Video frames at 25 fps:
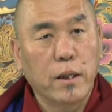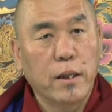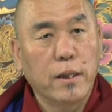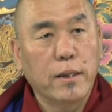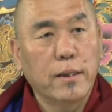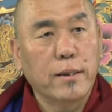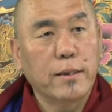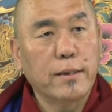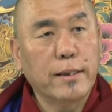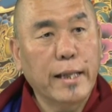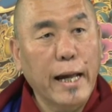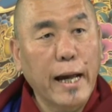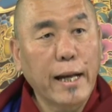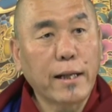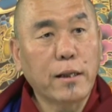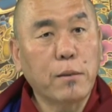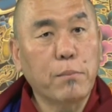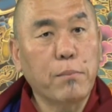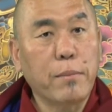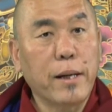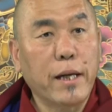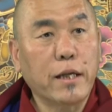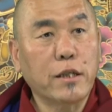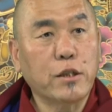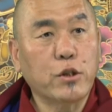That
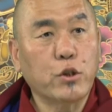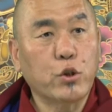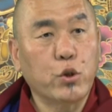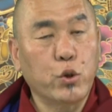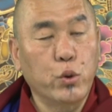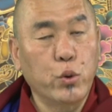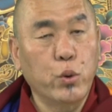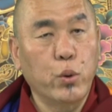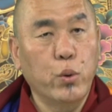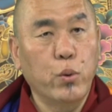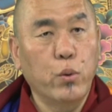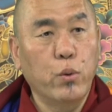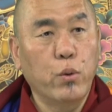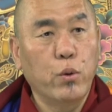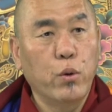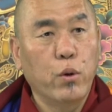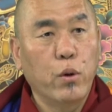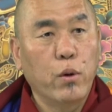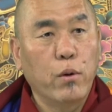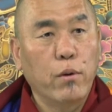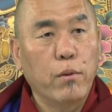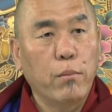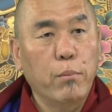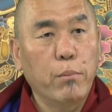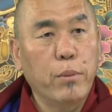makes you
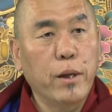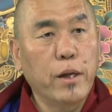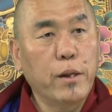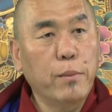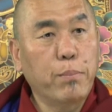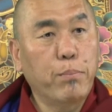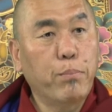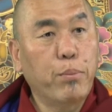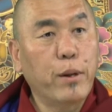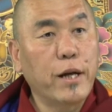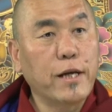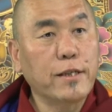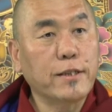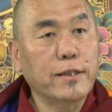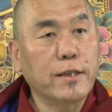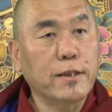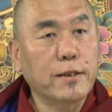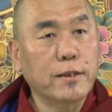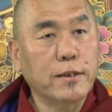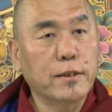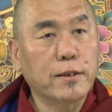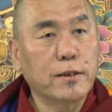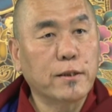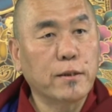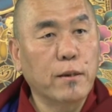very
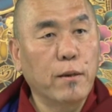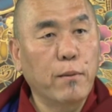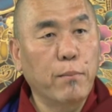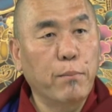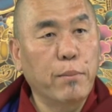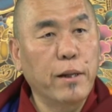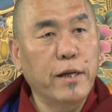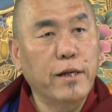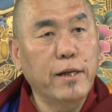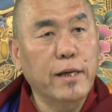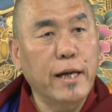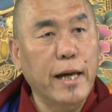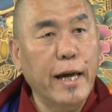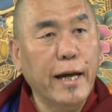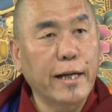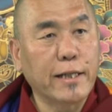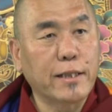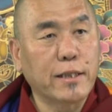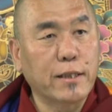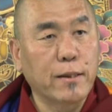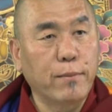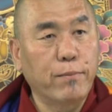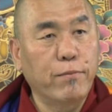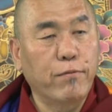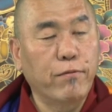present, very
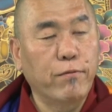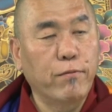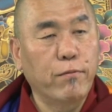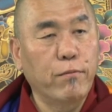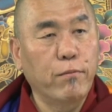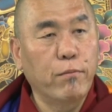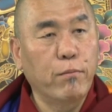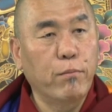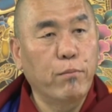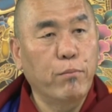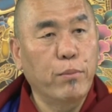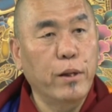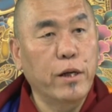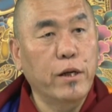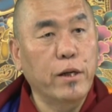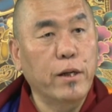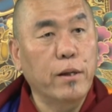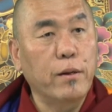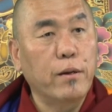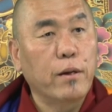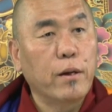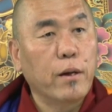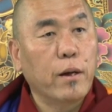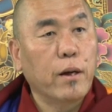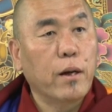active, very
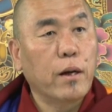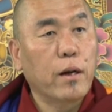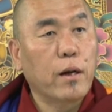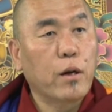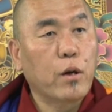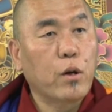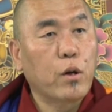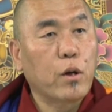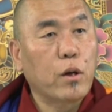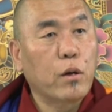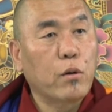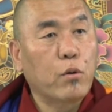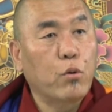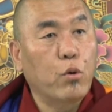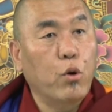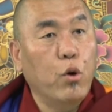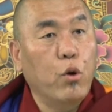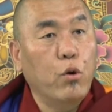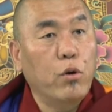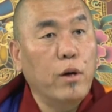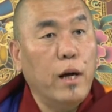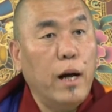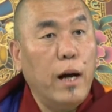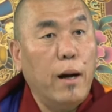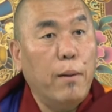
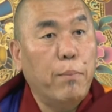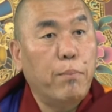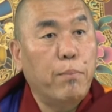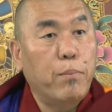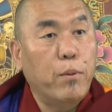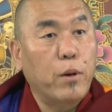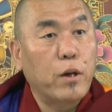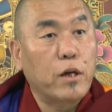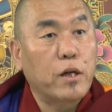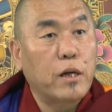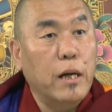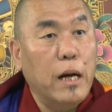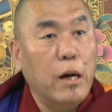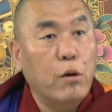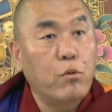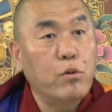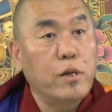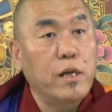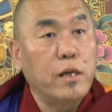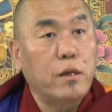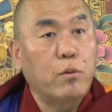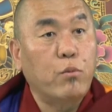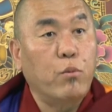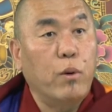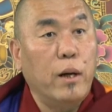grown up,
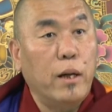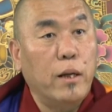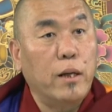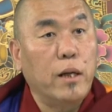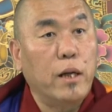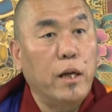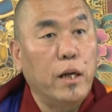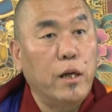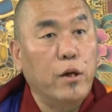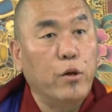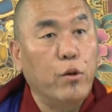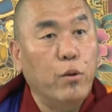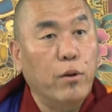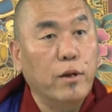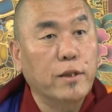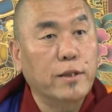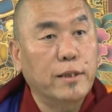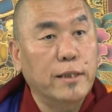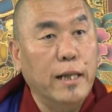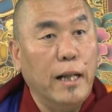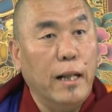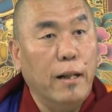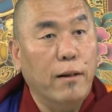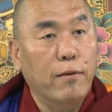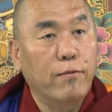grounded one in
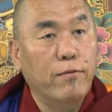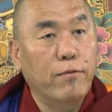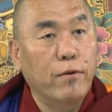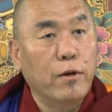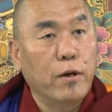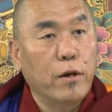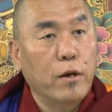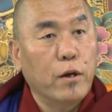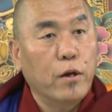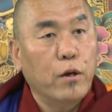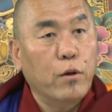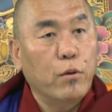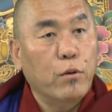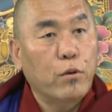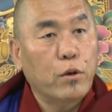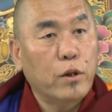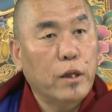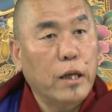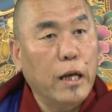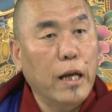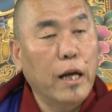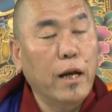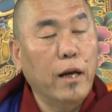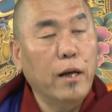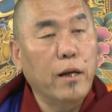yourself,
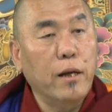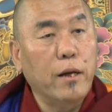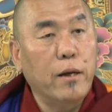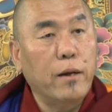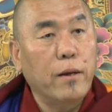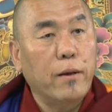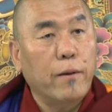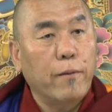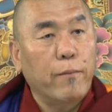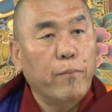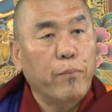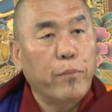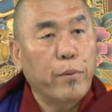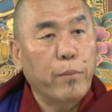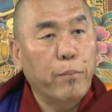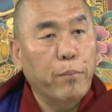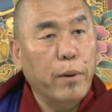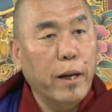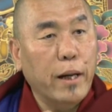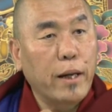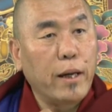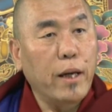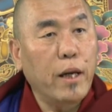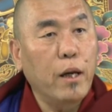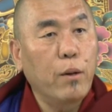clearly by
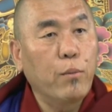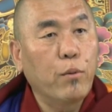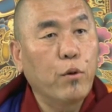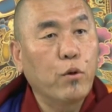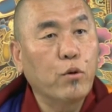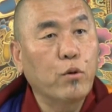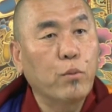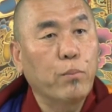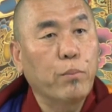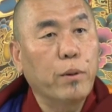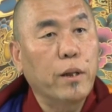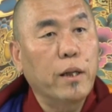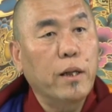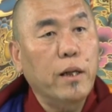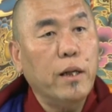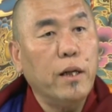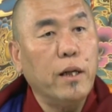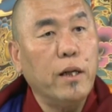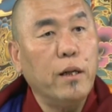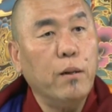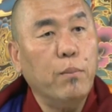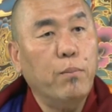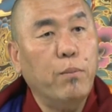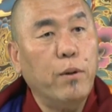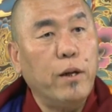able to being in
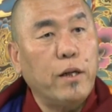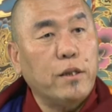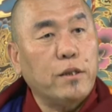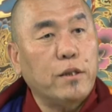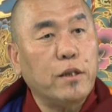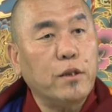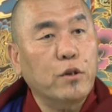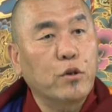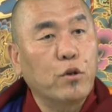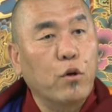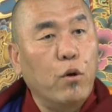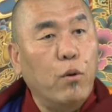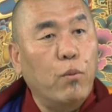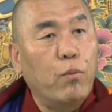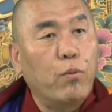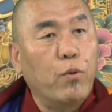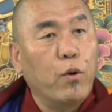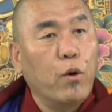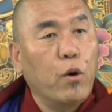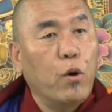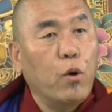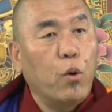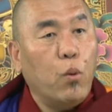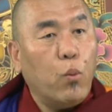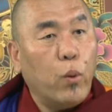the presence of
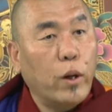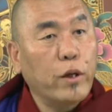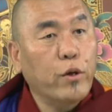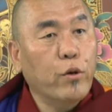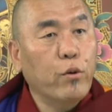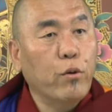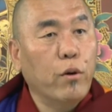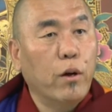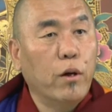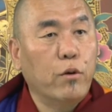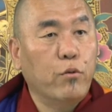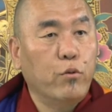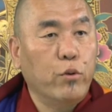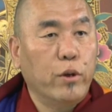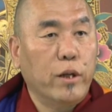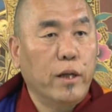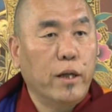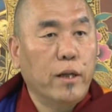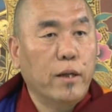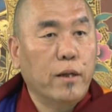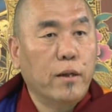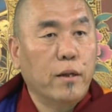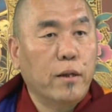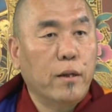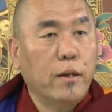what you are doing,
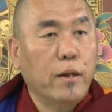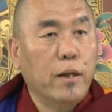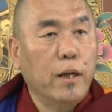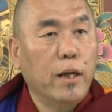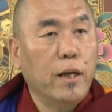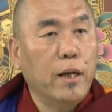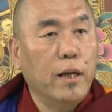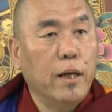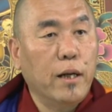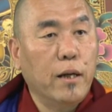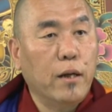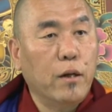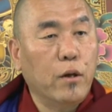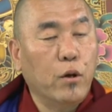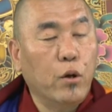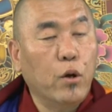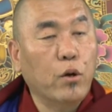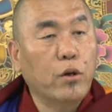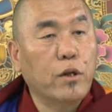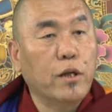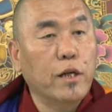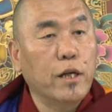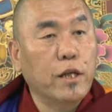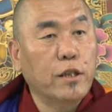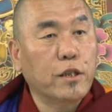in
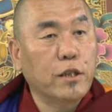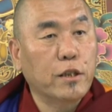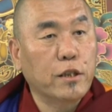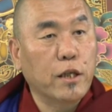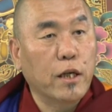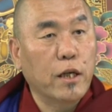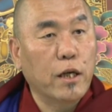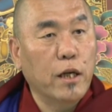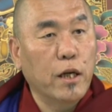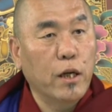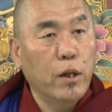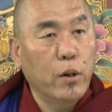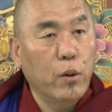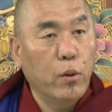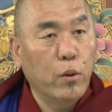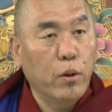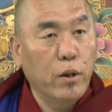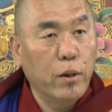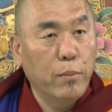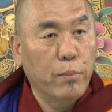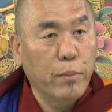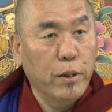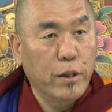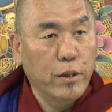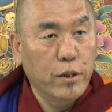not necessarily only
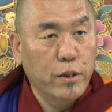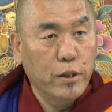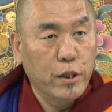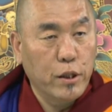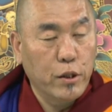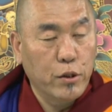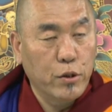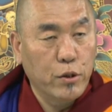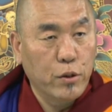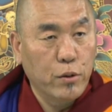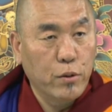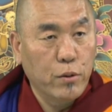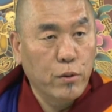meditation.